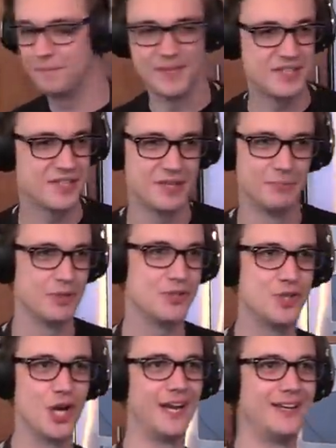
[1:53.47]
This is the most
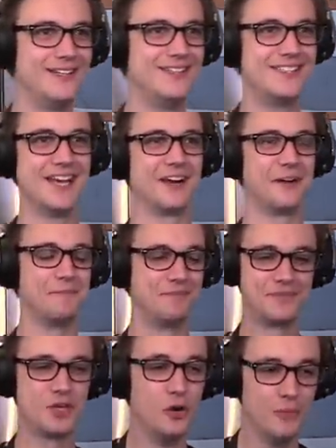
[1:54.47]
janky setup.
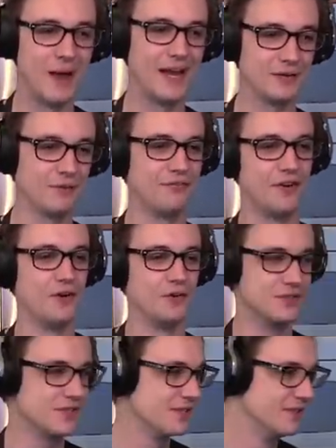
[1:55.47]
Two
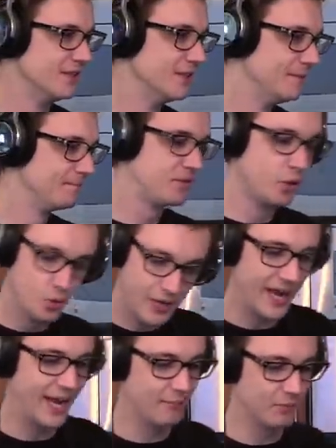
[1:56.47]
microphones, two
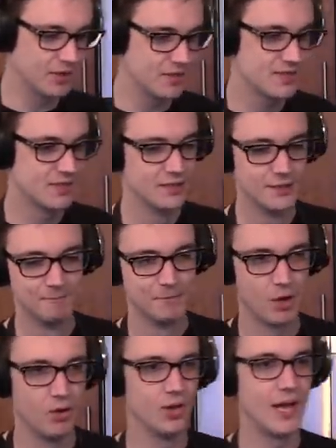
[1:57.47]
cameras,
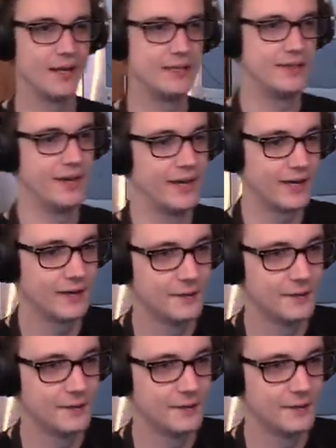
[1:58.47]
whole lot of dick.